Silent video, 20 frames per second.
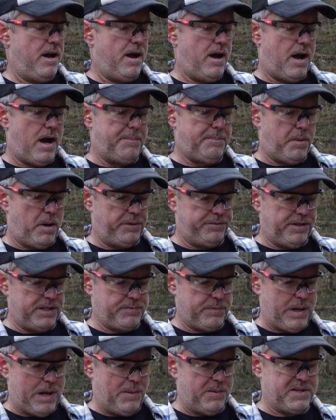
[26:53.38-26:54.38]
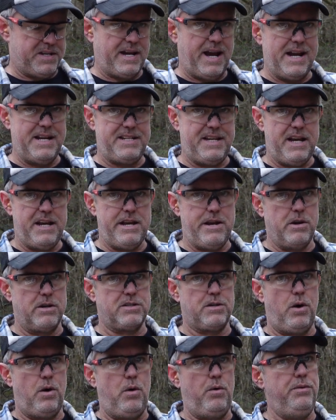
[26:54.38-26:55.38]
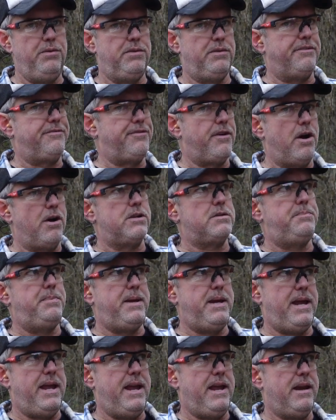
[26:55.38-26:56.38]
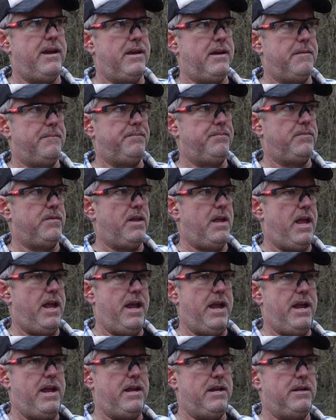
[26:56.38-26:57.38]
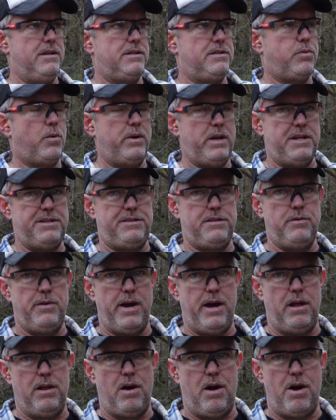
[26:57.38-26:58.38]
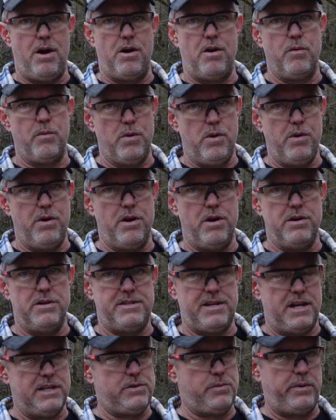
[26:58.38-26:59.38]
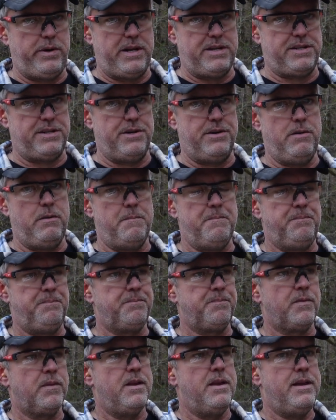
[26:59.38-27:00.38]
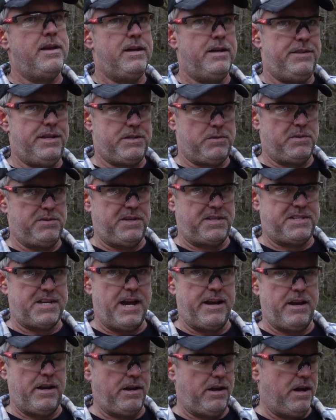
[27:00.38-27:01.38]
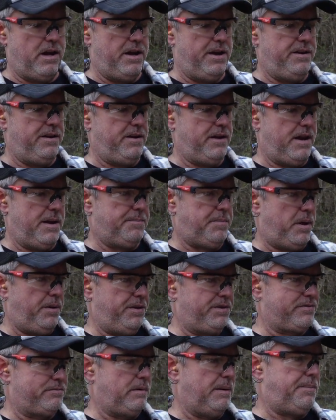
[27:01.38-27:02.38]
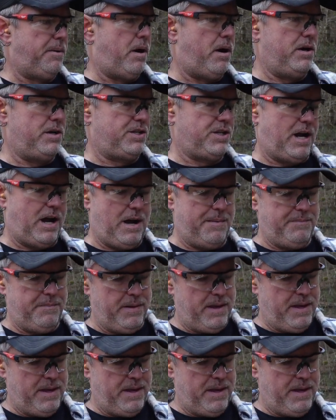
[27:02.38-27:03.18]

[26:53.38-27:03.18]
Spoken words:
I bought this when I was 19 years old. The first being a 22 LR Ruger 1022. This was the second gun. I bought this from a pawn shop,